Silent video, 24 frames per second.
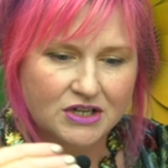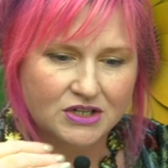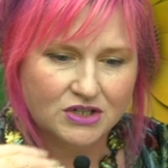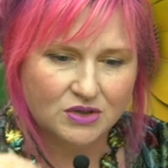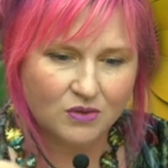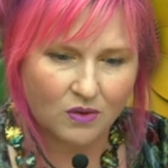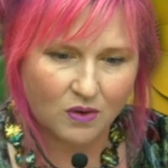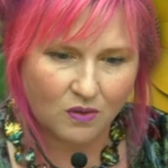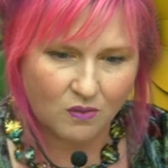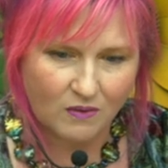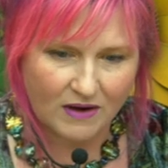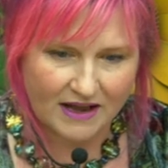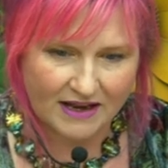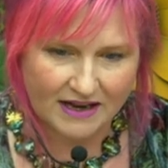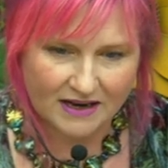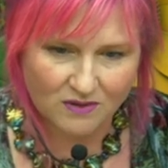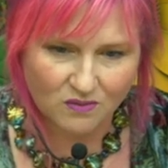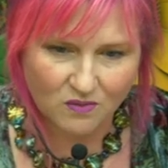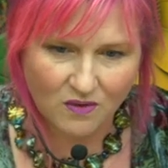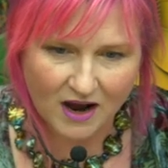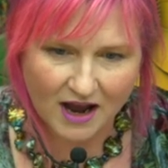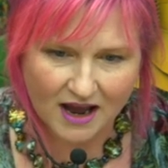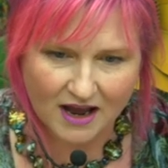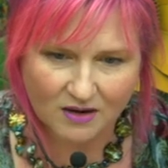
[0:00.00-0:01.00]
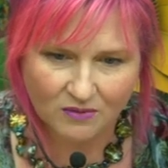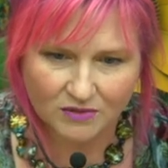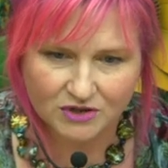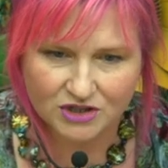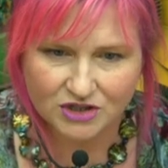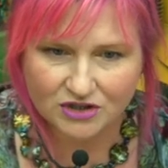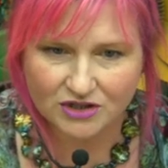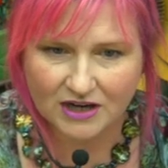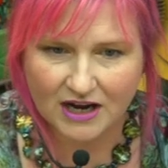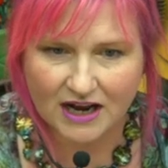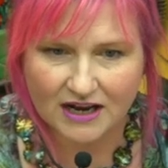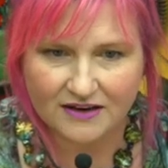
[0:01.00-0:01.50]
to a wet and wet,
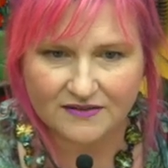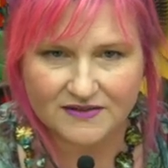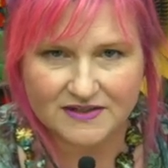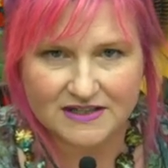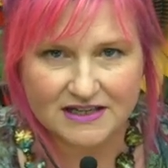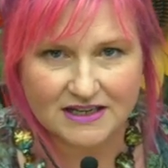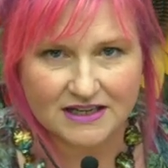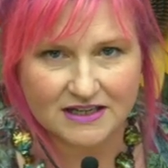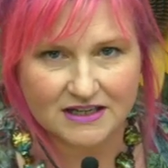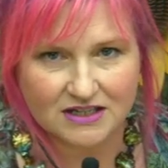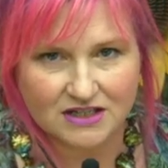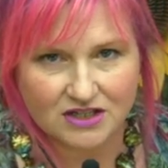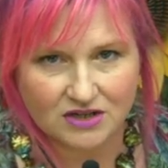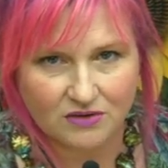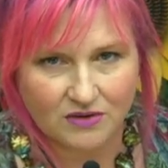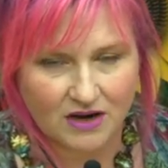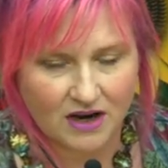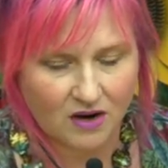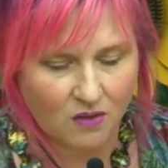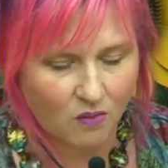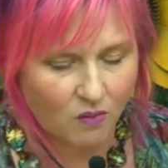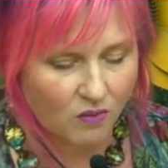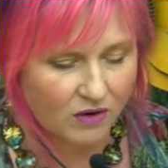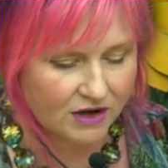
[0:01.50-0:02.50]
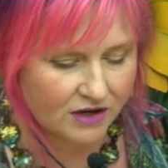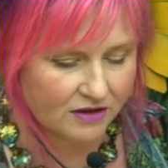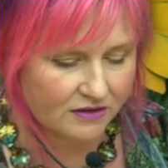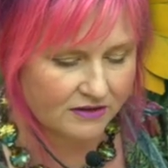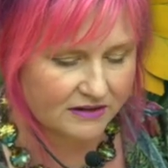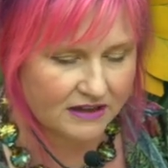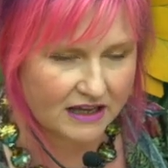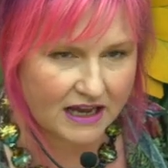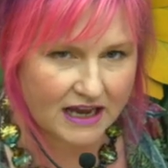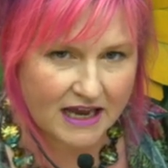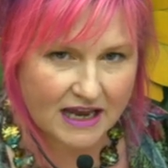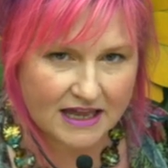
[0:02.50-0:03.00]
which you're kind of seeing it doing. When you're
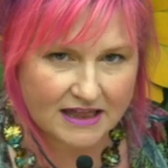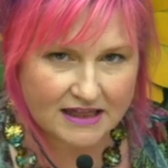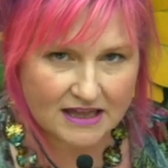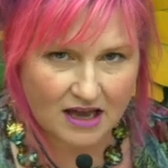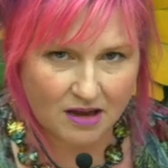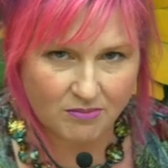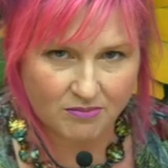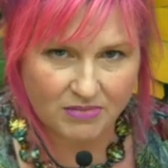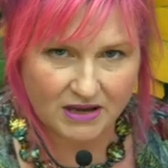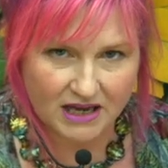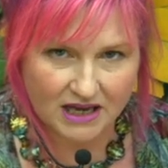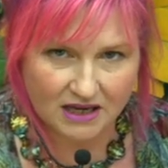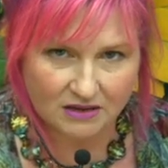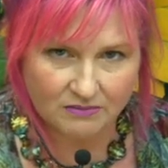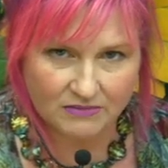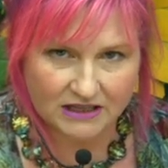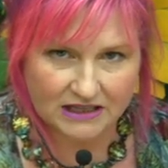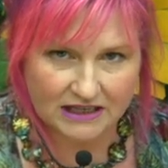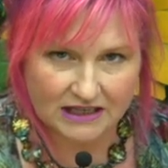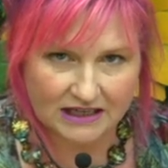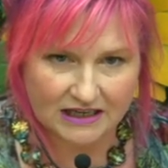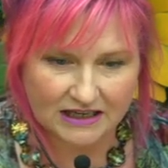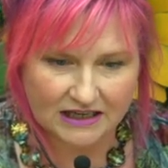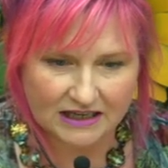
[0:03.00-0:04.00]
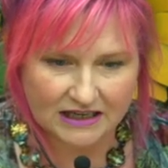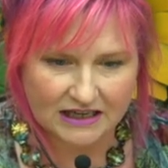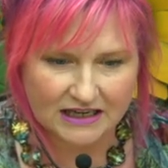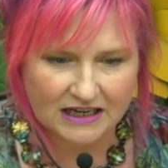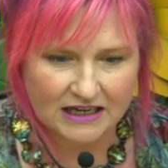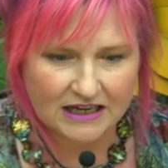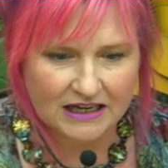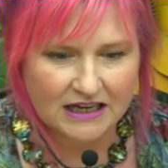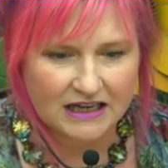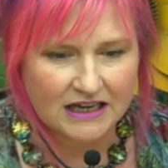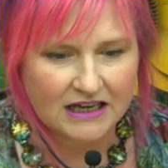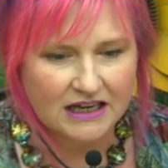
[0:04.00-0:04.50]
laying that pigment in,
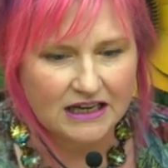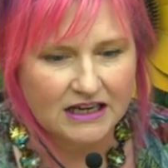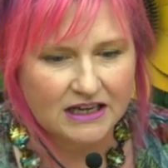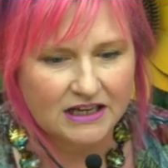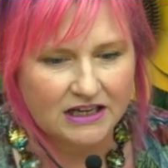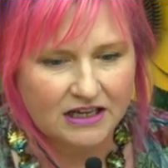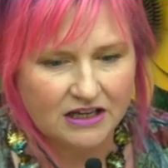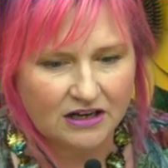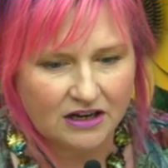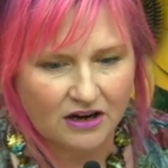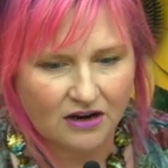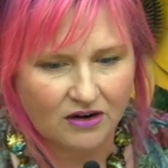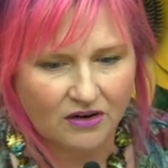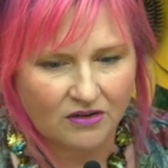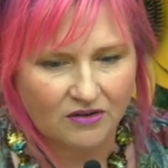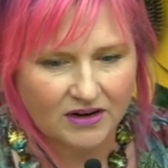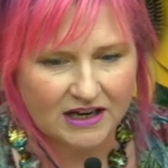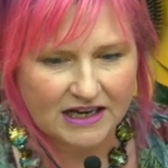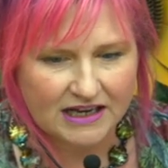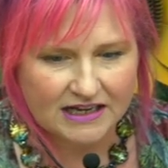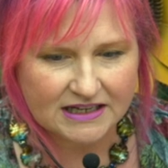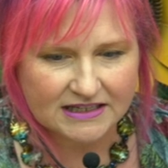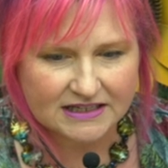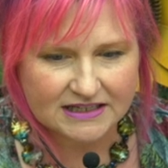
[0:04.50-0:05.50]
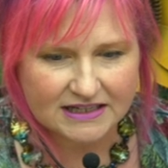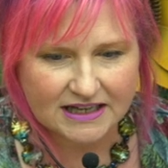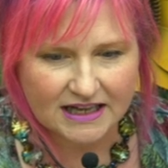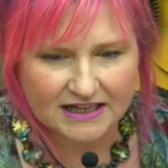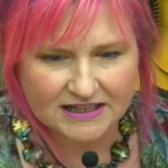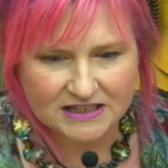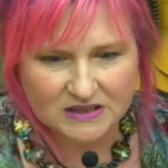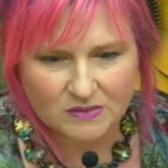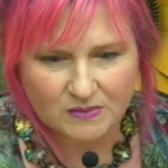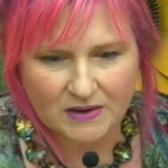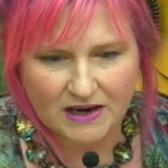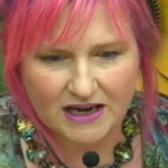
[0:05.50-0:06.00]
you know, into
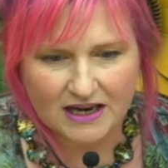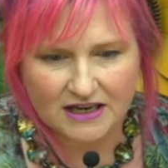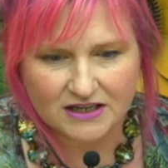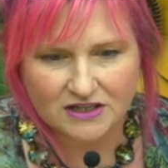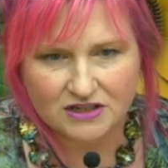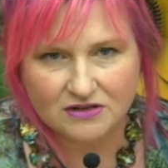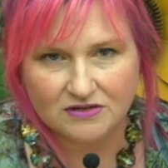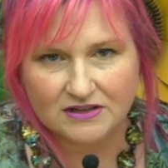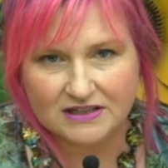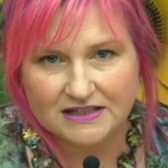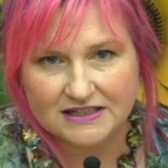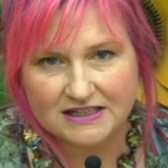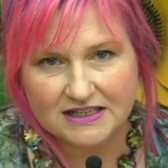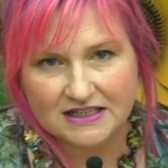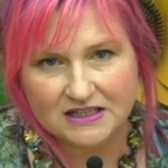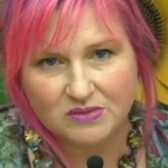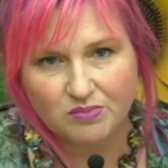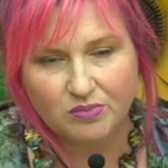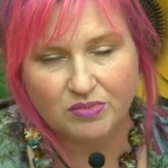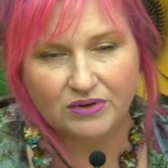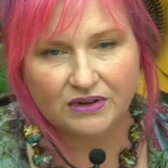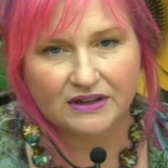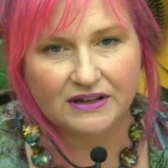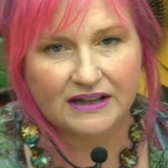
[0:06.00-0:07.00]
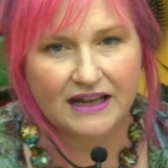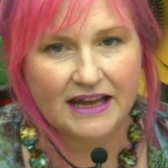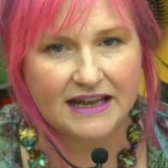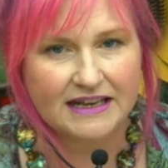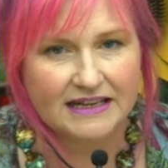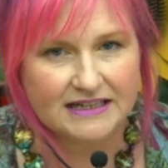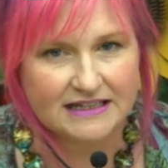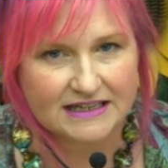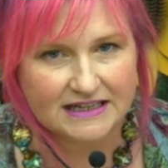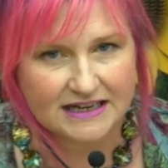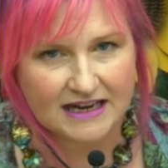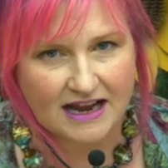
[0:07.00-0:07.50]
that space, you can see it's
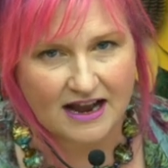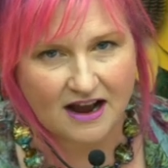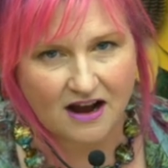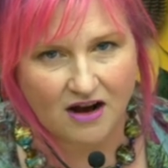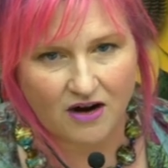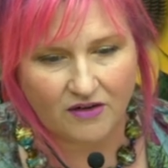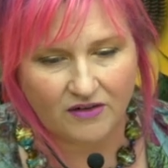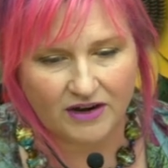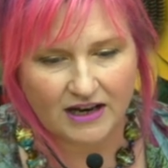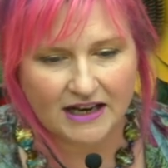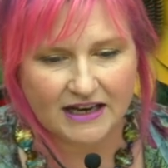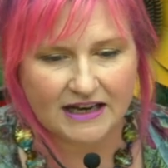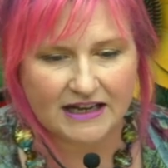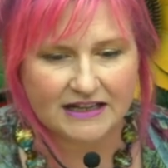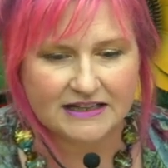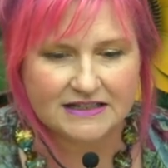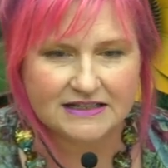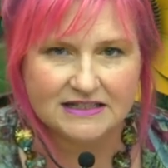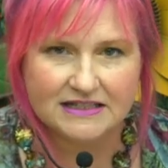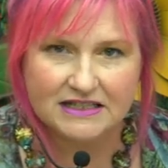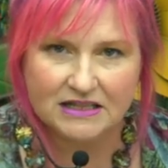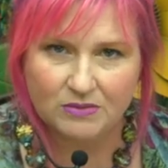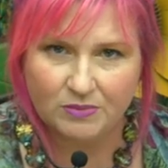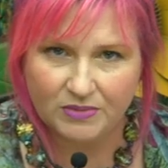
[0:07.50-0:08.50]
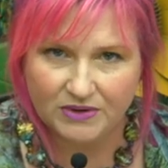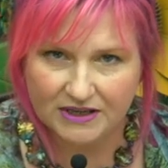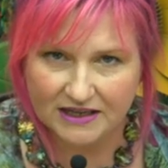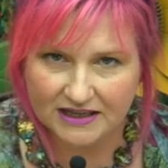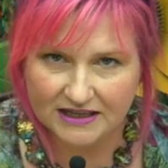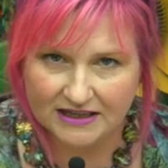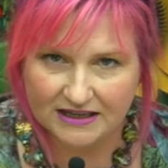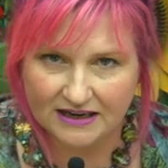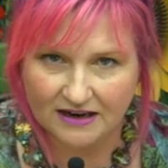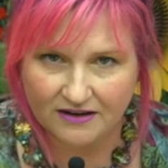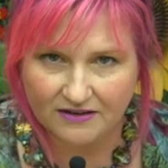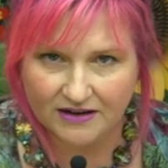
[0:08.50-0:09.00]
blending out and it's
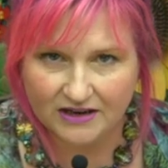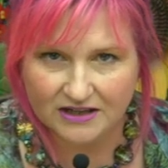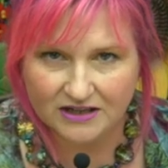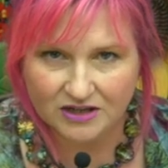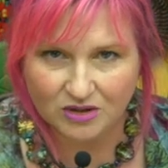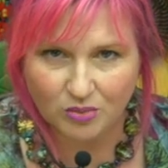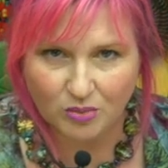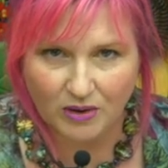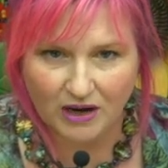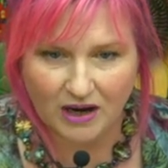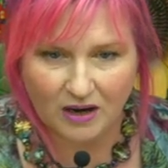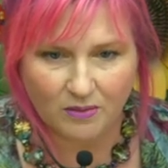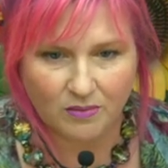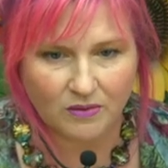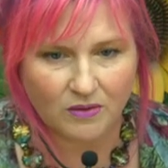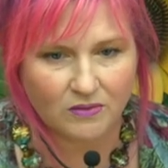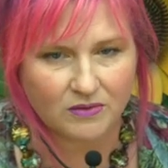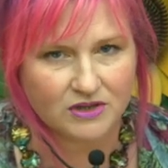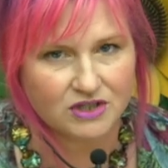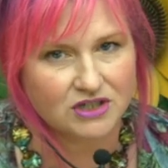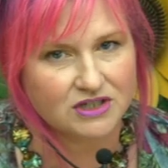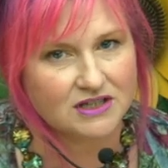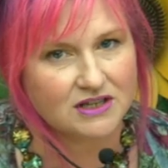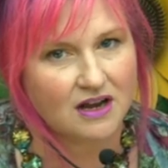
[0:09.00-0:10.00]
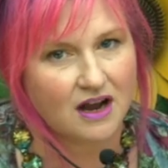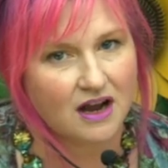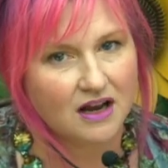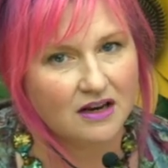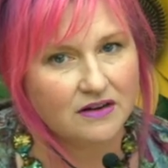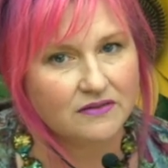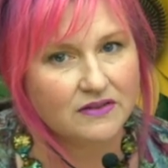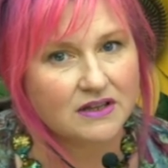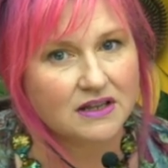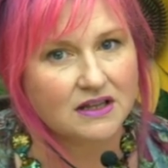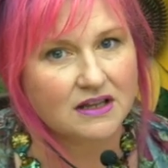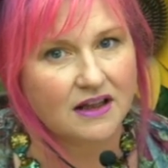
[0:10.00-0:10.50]
deepening down into the paper, which is kind
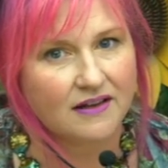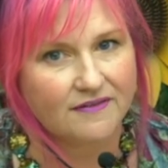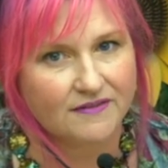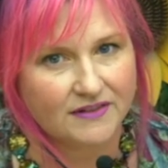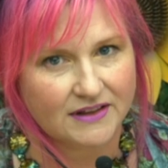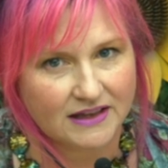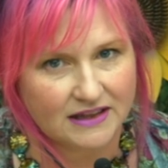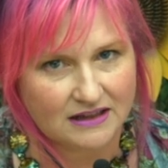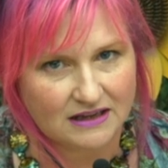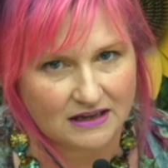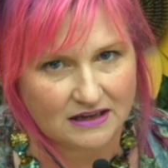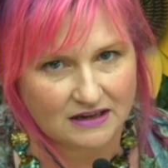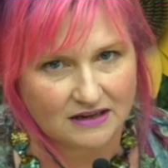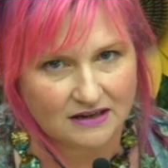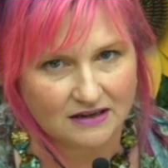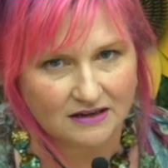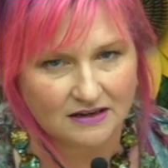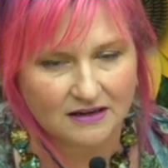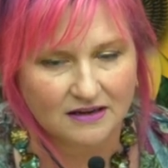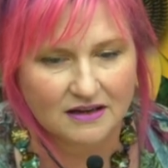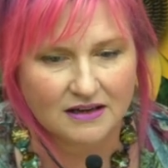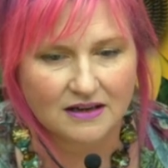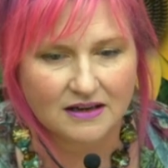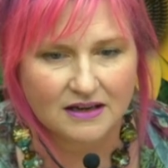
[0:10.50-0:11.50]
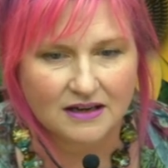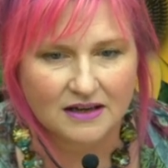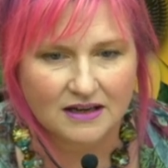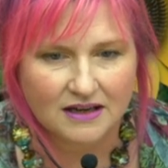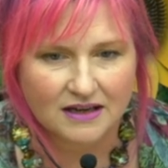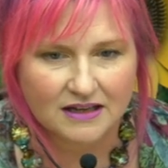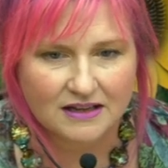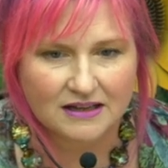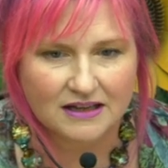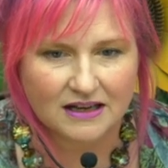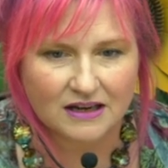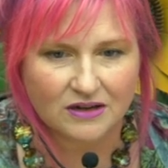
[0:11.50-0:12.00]
of a lovely thing
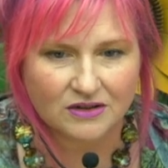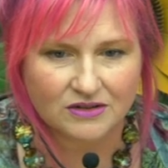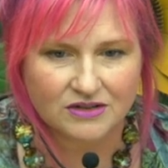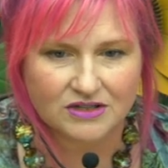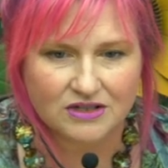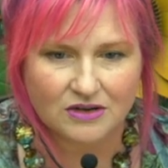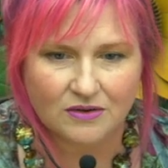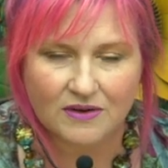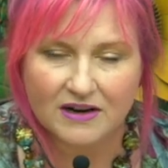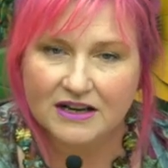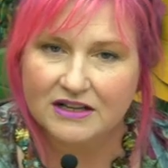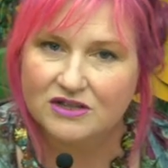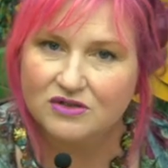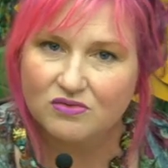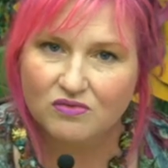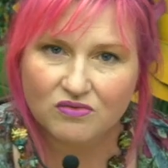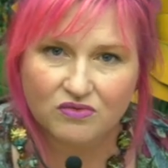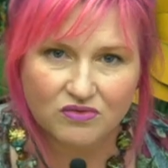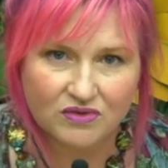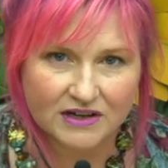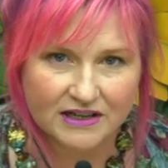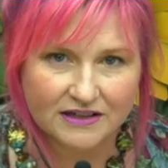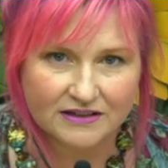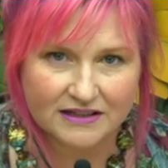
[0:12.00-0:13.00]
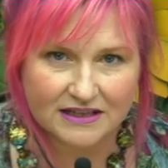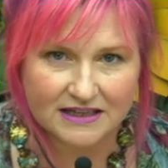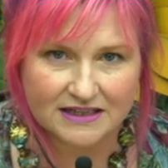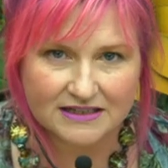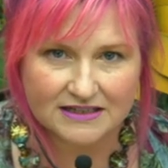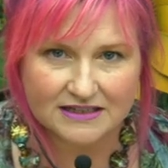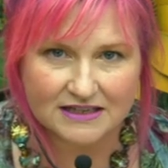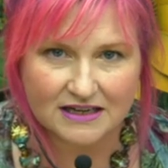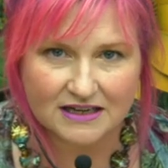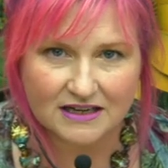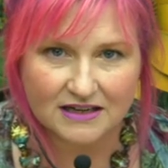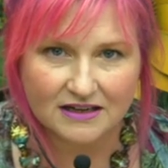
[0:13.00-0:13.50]
that it'll do. And it's real
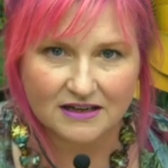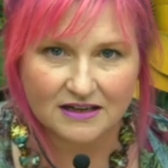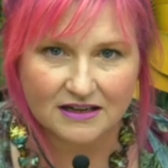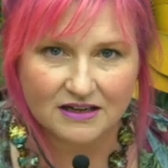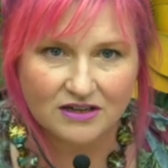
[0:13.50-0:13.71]
easy.